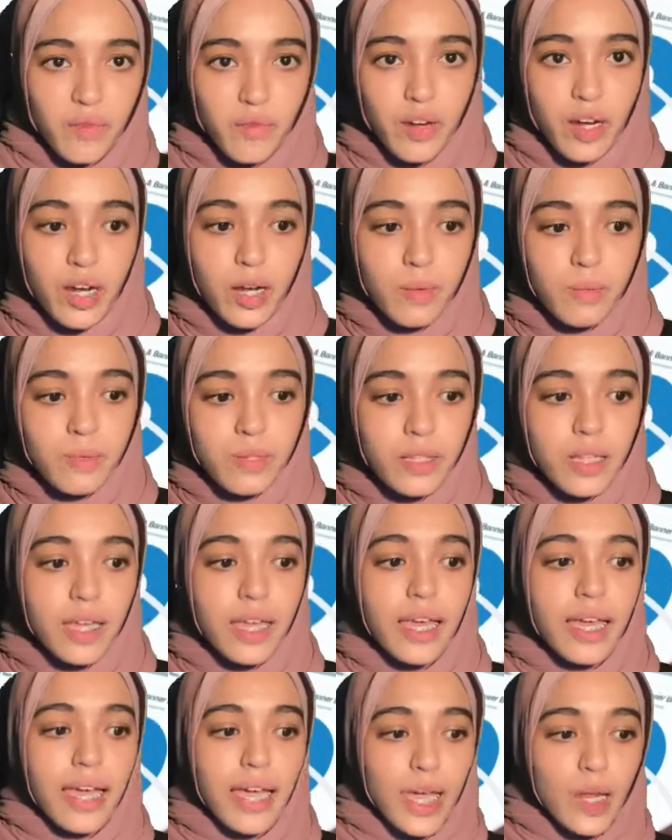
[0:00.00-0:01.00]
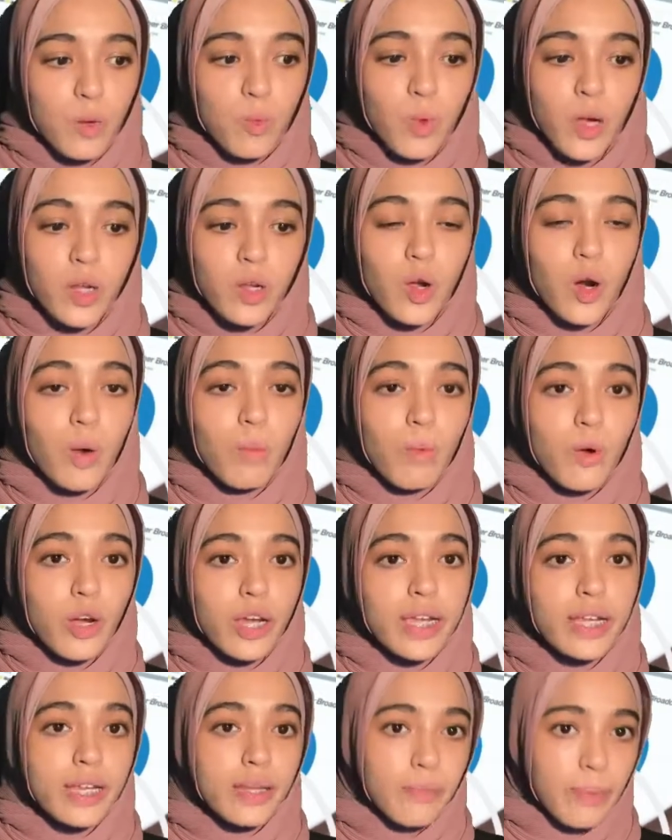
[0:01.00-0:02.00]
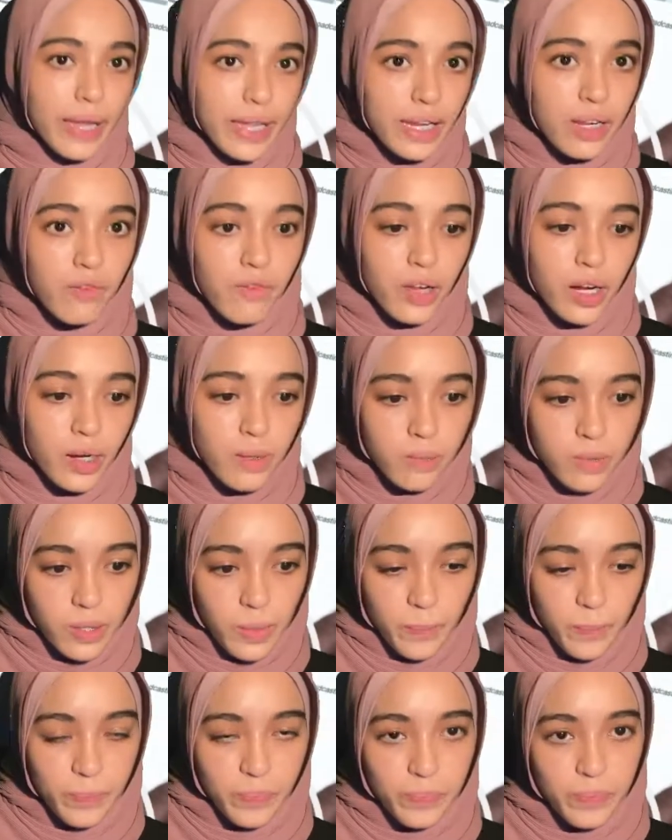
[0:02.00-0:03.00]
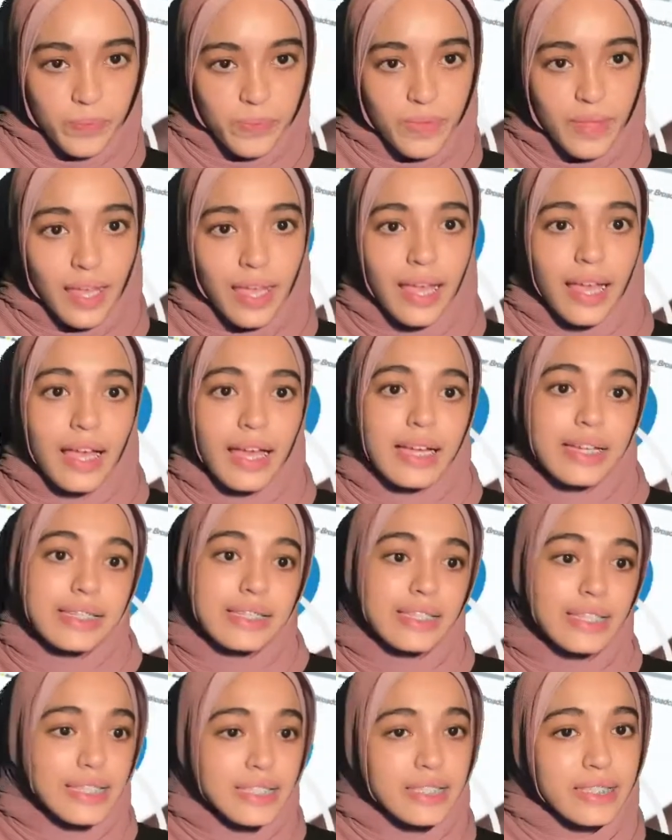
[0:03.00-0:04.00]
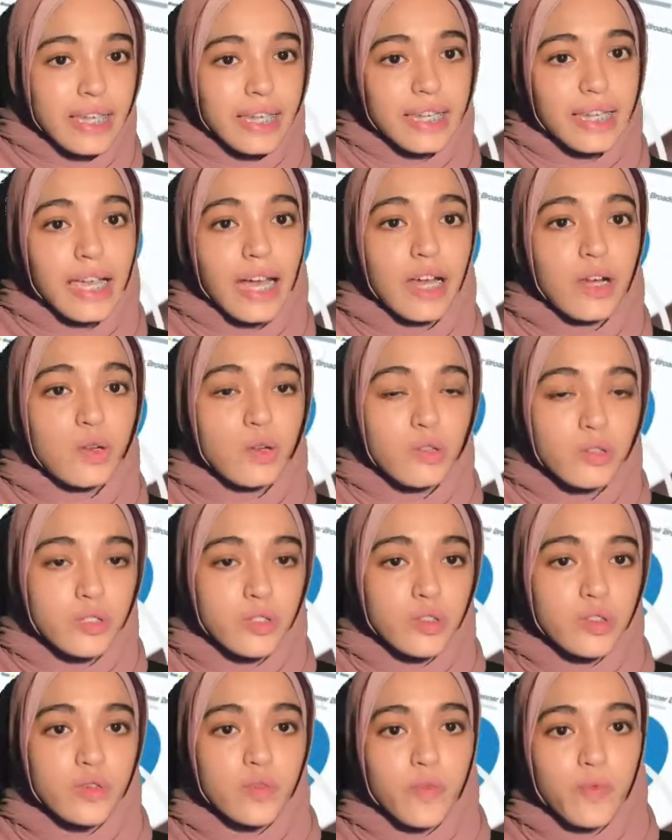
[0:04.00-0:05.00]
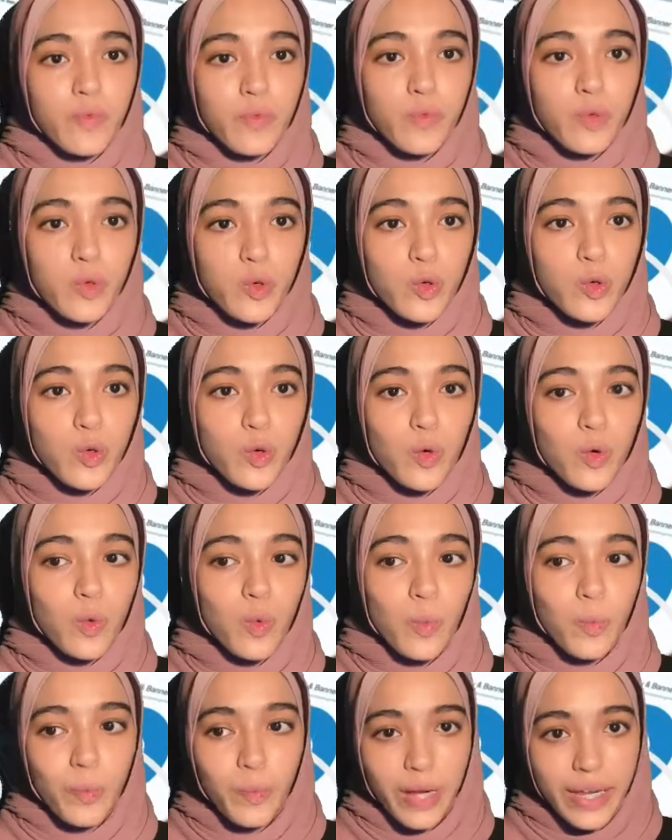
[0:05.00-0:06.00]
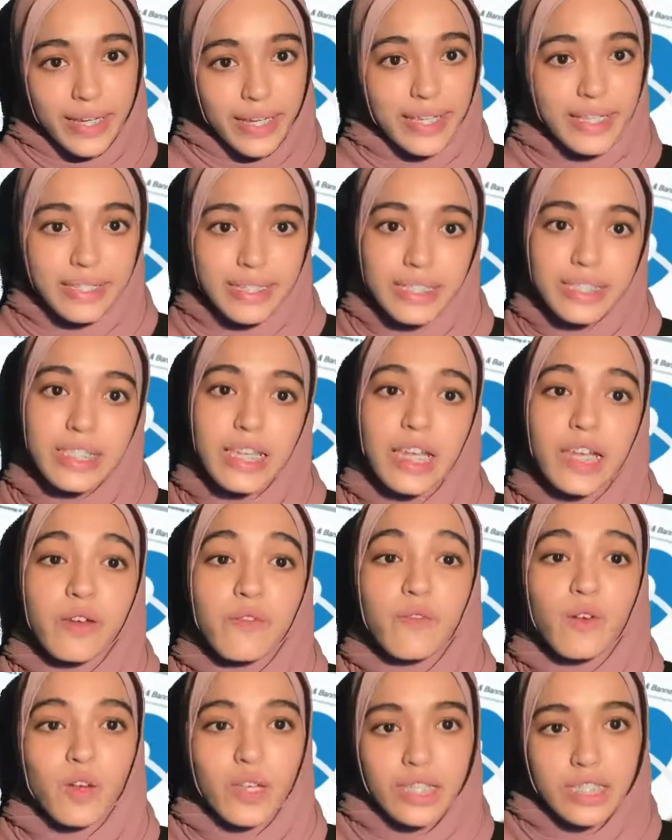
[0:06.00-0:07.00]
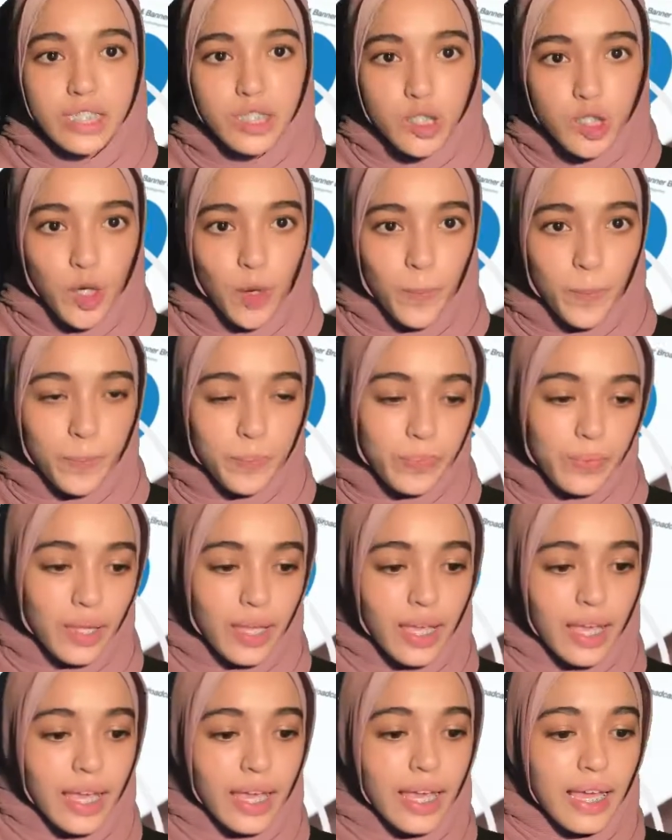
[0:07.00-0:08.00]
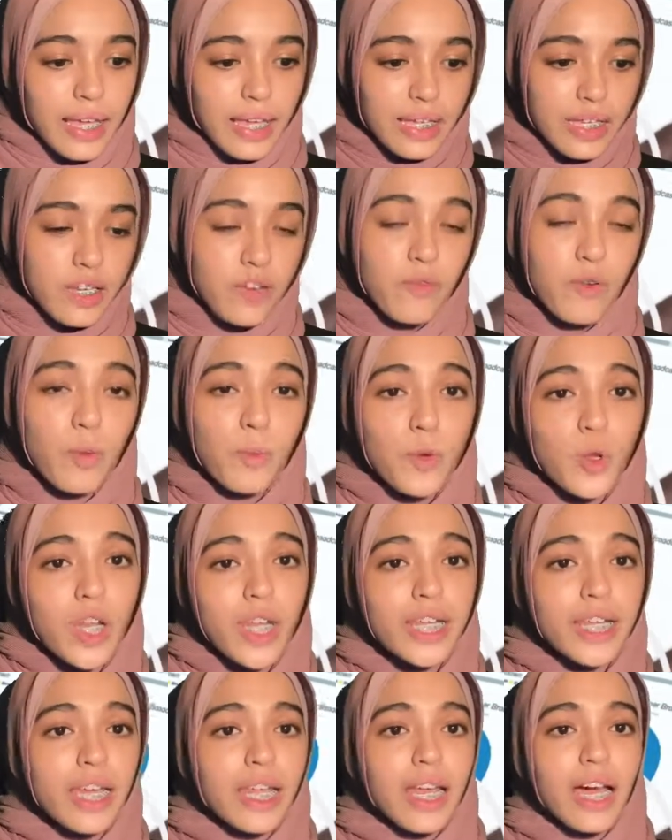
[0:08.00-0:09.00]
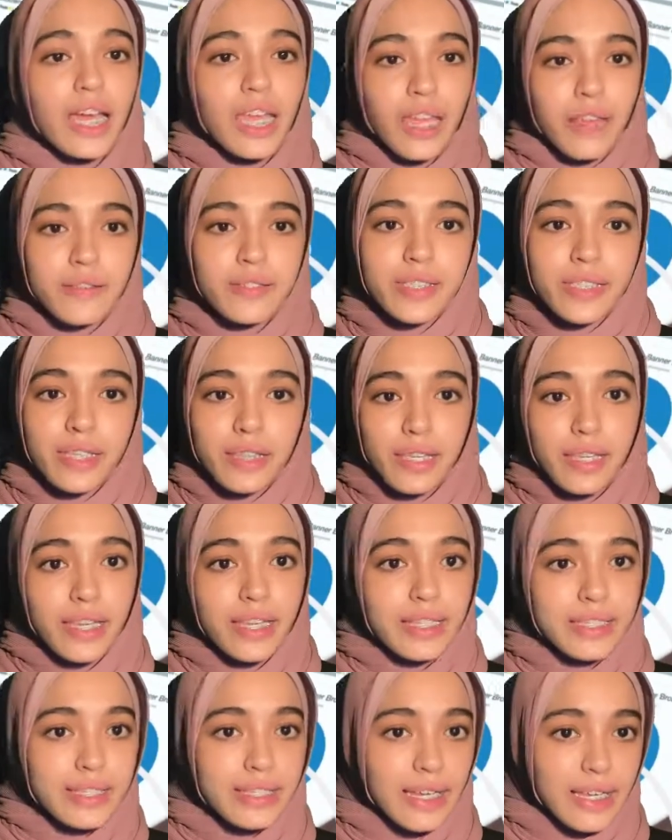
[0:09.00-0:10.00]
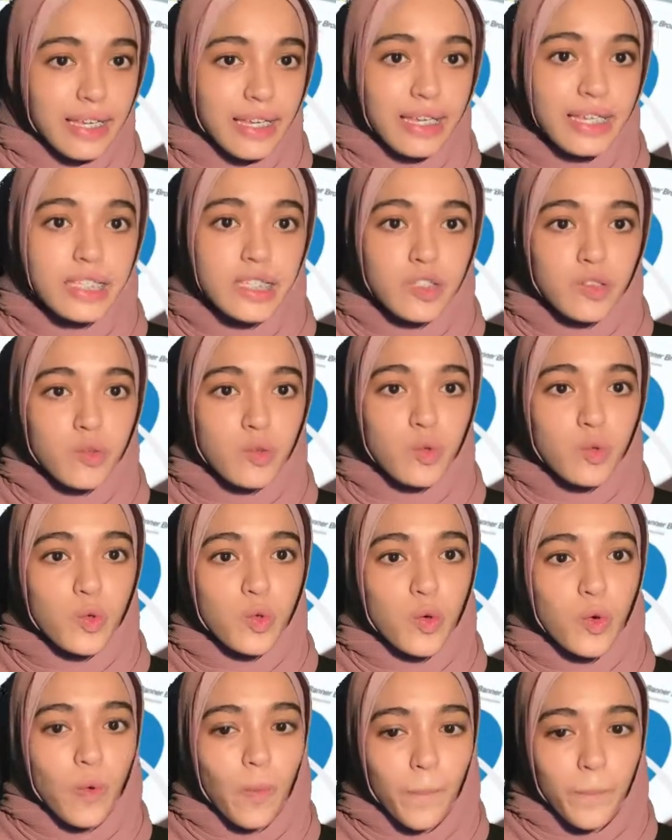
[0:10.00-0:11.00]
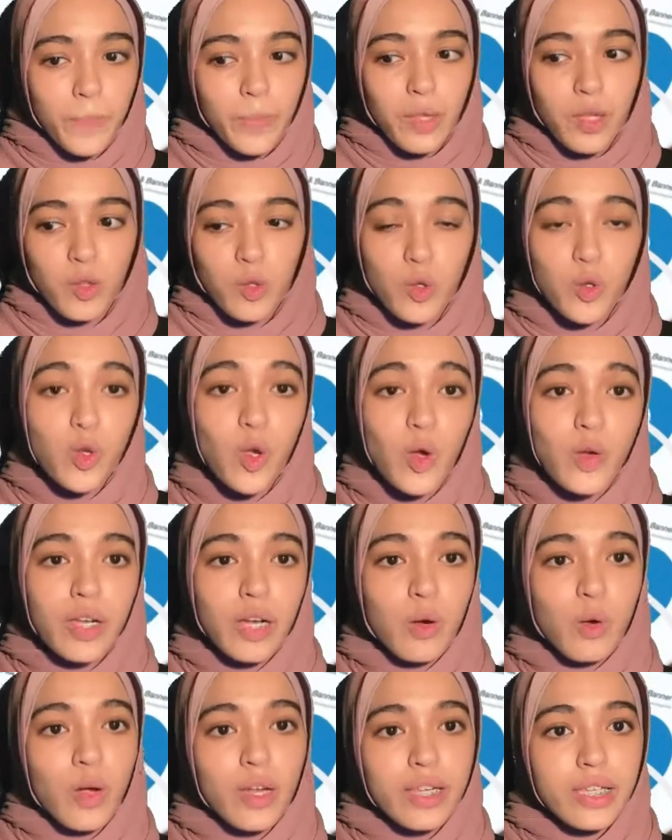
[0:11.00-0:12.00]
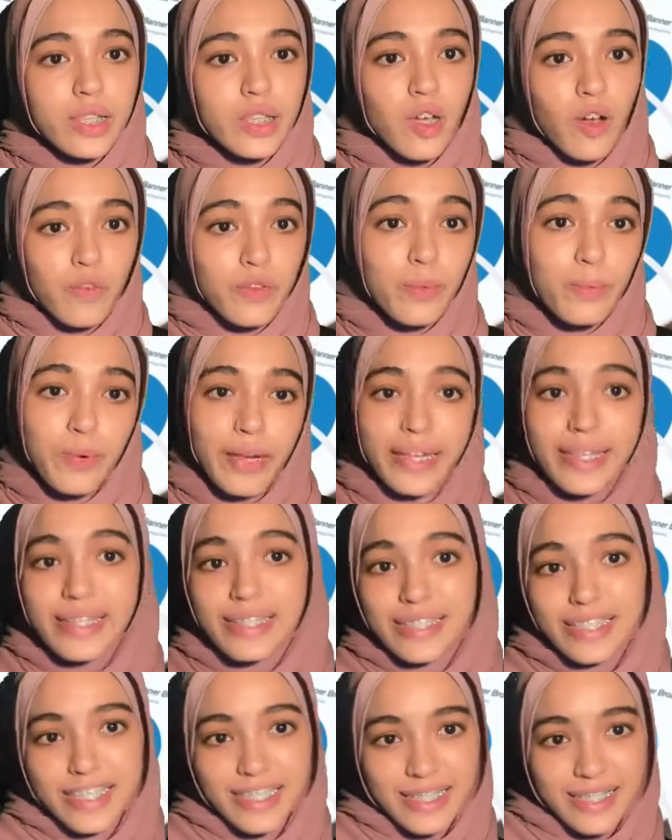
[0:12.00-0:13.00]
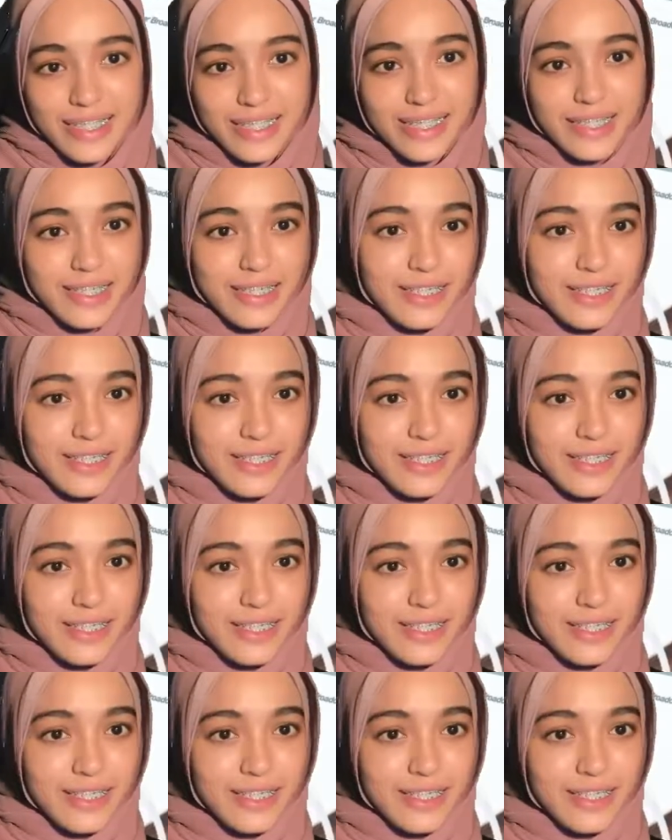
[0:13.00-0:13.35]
variable and one or more independent variable. These techniques are used to predict the salary for each job. The formula that I have stated in the slide is to know the quality of the predictions.